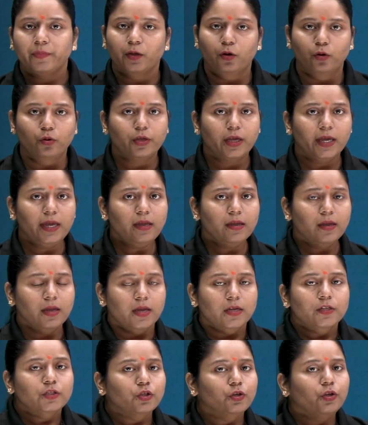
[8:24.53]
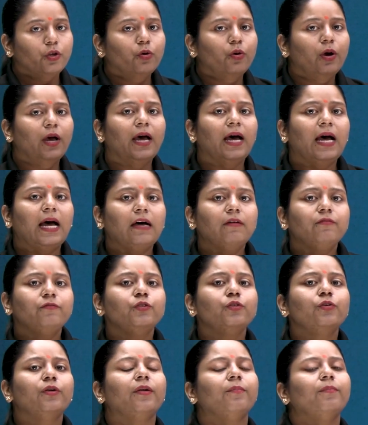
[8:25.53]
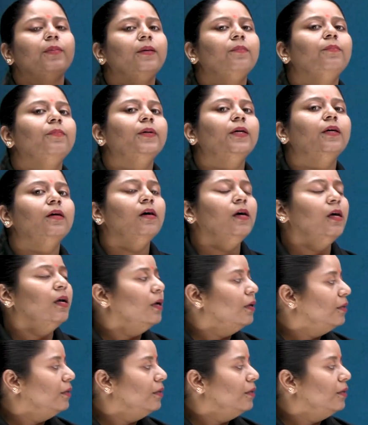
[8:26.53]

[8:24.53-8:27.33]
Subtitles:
Okay. So you have to remember